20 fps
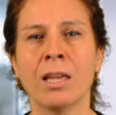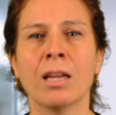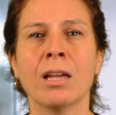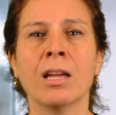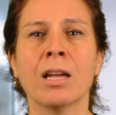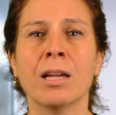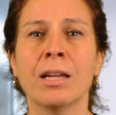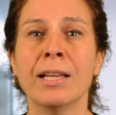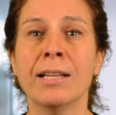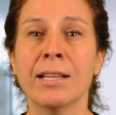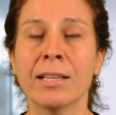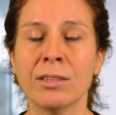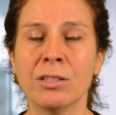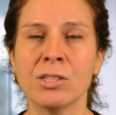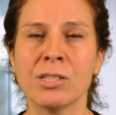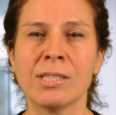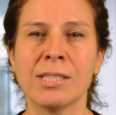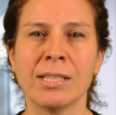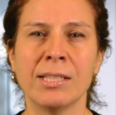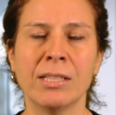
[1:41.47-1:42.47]
Uh,
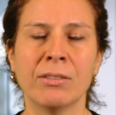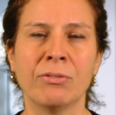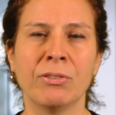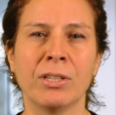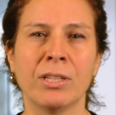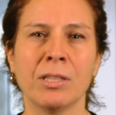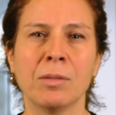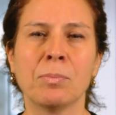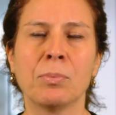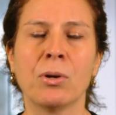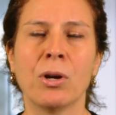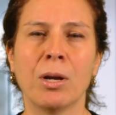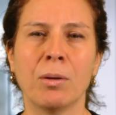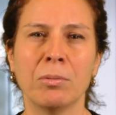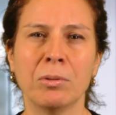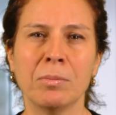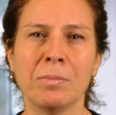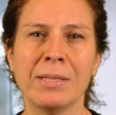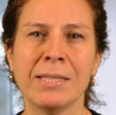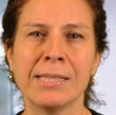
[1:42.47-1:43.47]
another significant
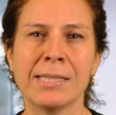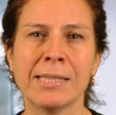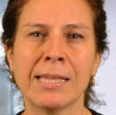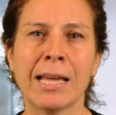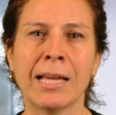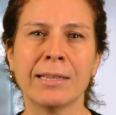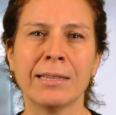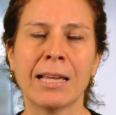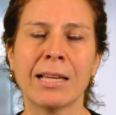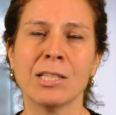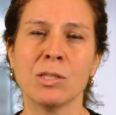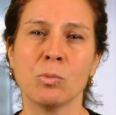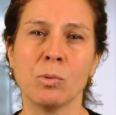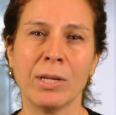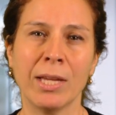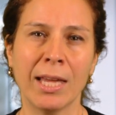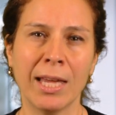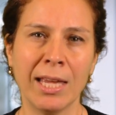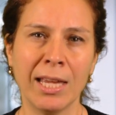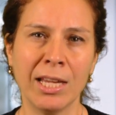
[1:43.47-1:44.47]
problem is that as
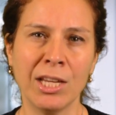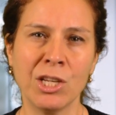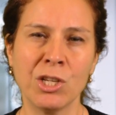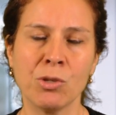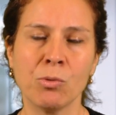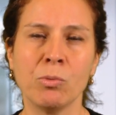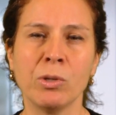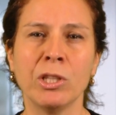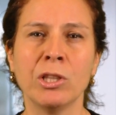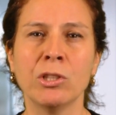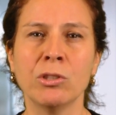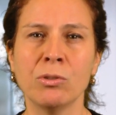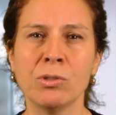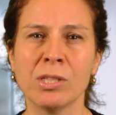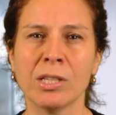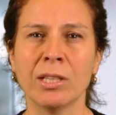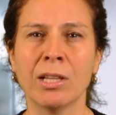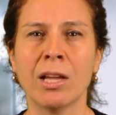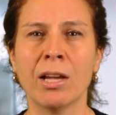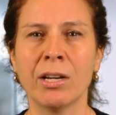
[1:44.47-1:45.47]
we age, we lose
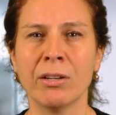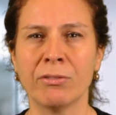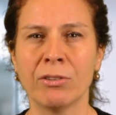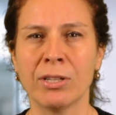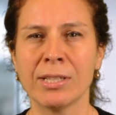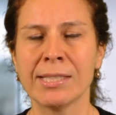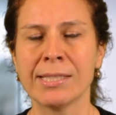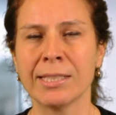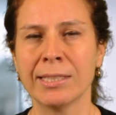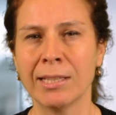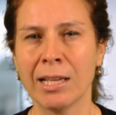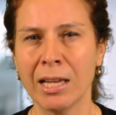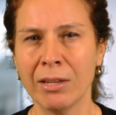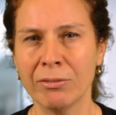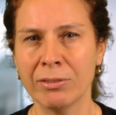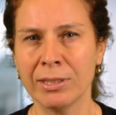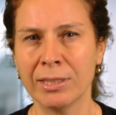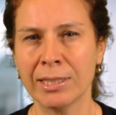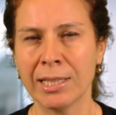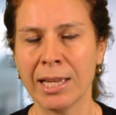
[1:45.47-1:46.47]
a lot of our
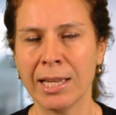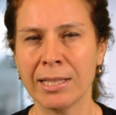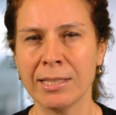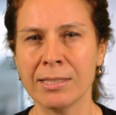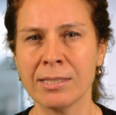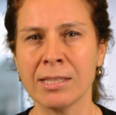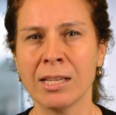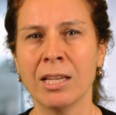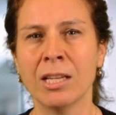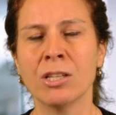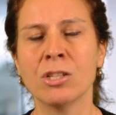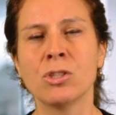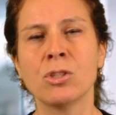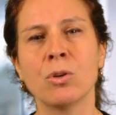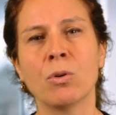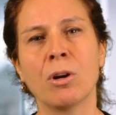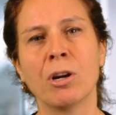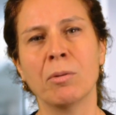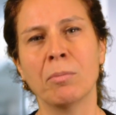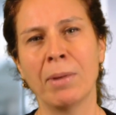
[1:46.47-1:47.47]
saliva glands,
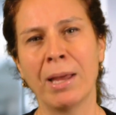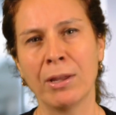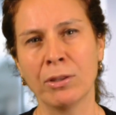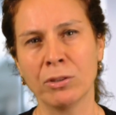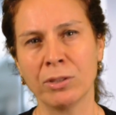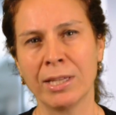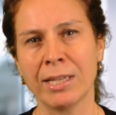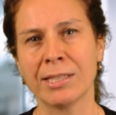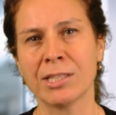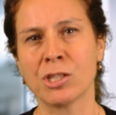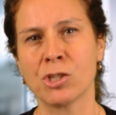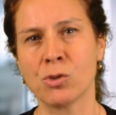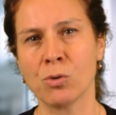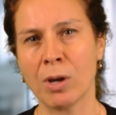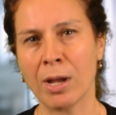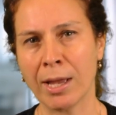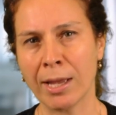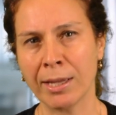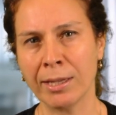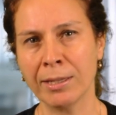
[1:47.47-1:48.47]
so our mouth gets
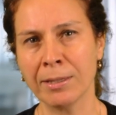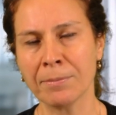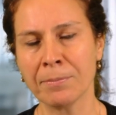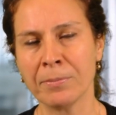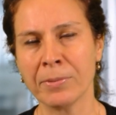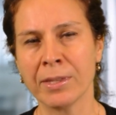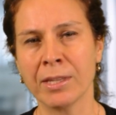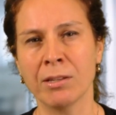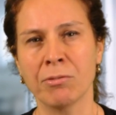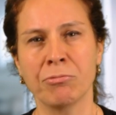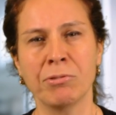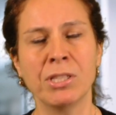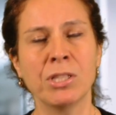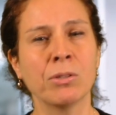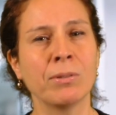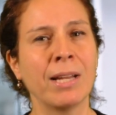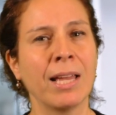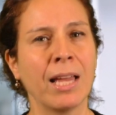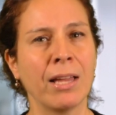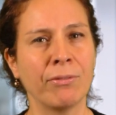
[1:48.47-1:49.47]
dry. If we
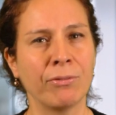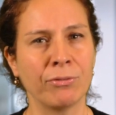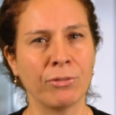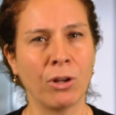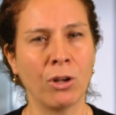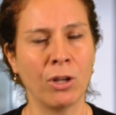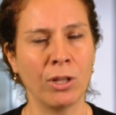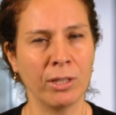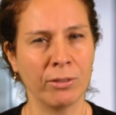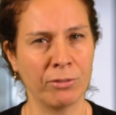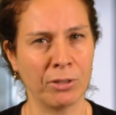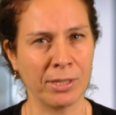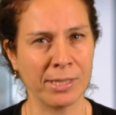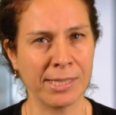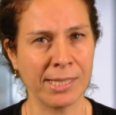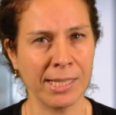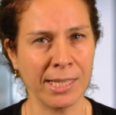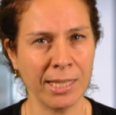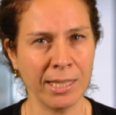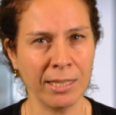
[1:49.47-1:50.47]
don't have all of our
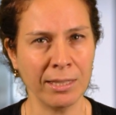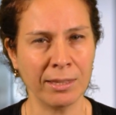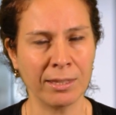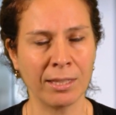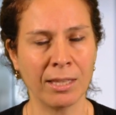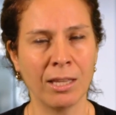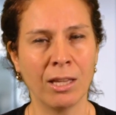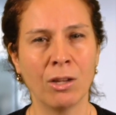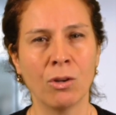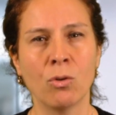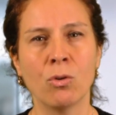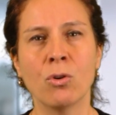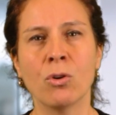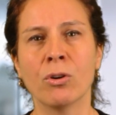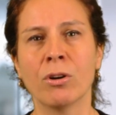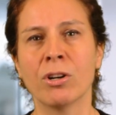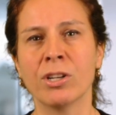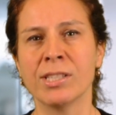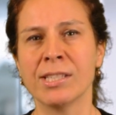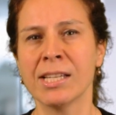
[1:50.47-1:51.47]
teeth
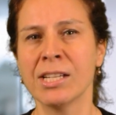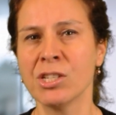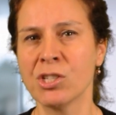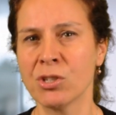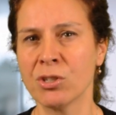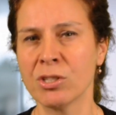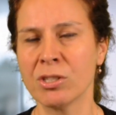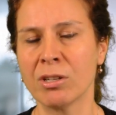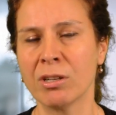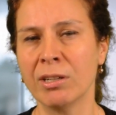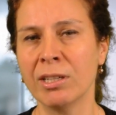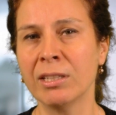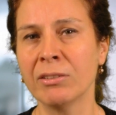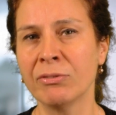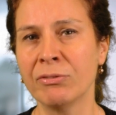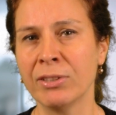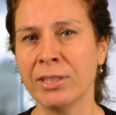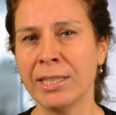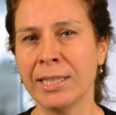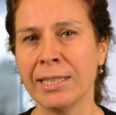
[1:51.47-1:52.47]
or our dentures are ill
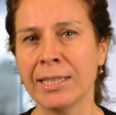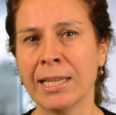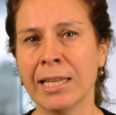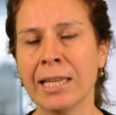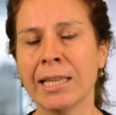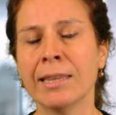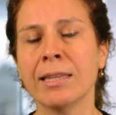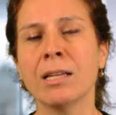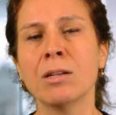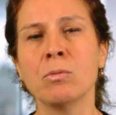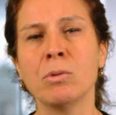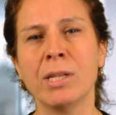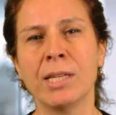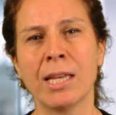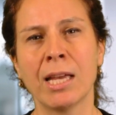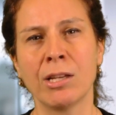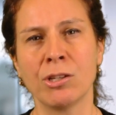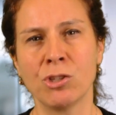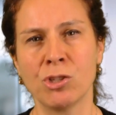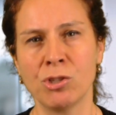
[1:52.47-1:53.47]
fitting, then we
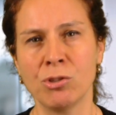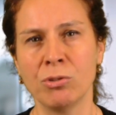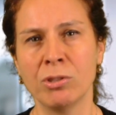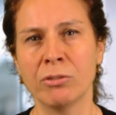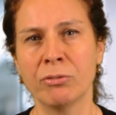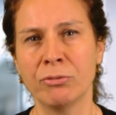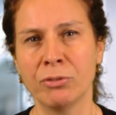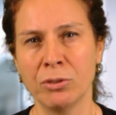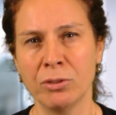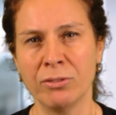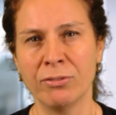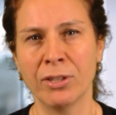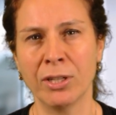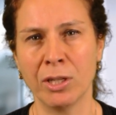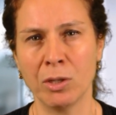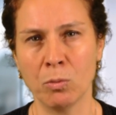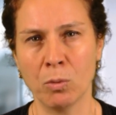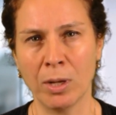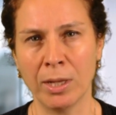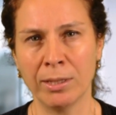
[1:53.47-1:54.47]
can't chew the food
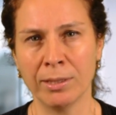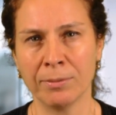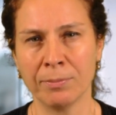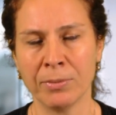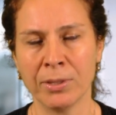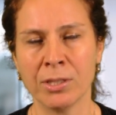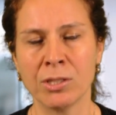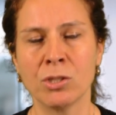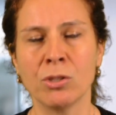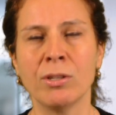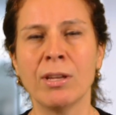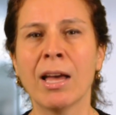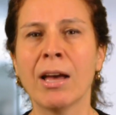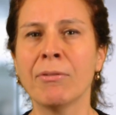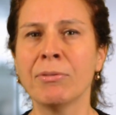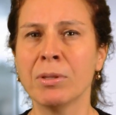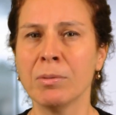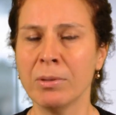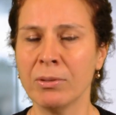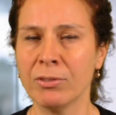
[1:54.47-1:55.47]
very well. So you
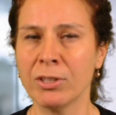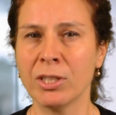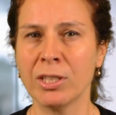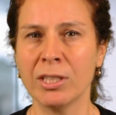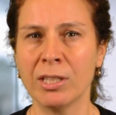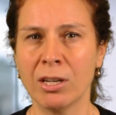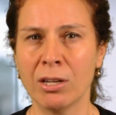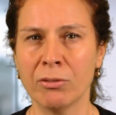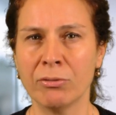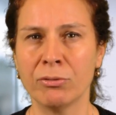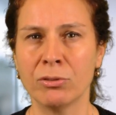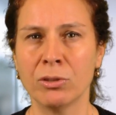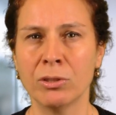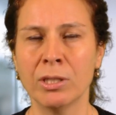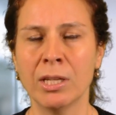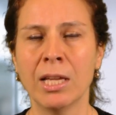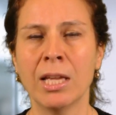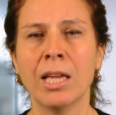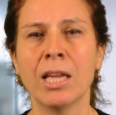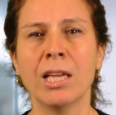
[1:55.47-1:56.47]
have to be very
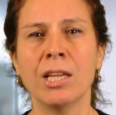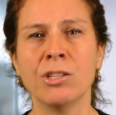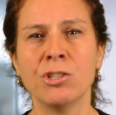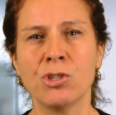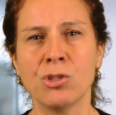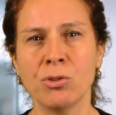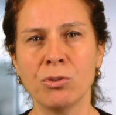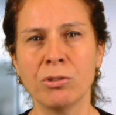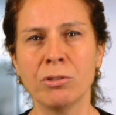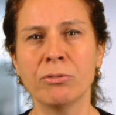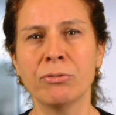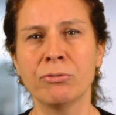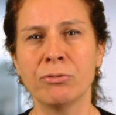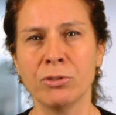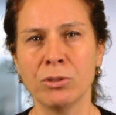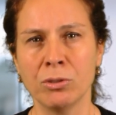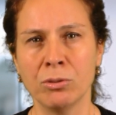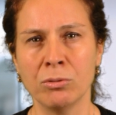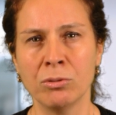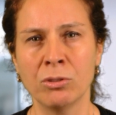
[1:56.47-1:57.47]
careful and chew the
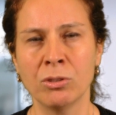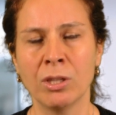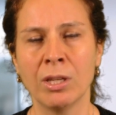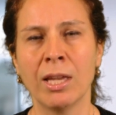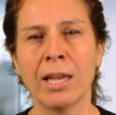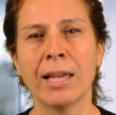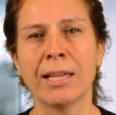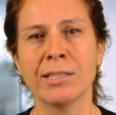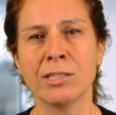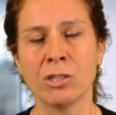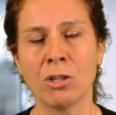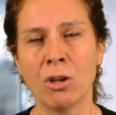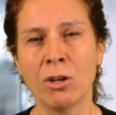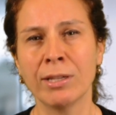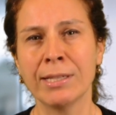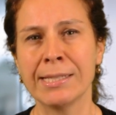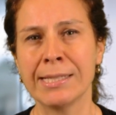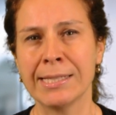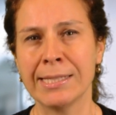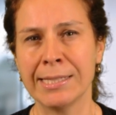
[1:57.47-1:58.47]
food as
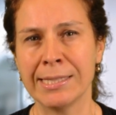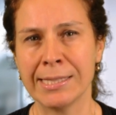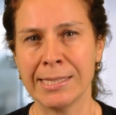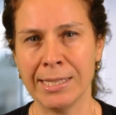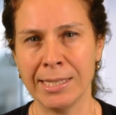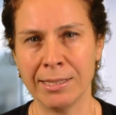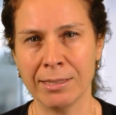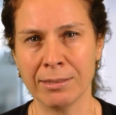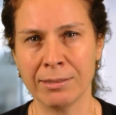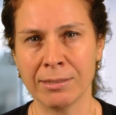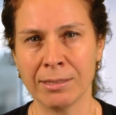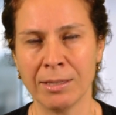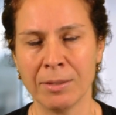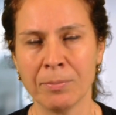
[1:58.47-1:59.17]
long as it is needed.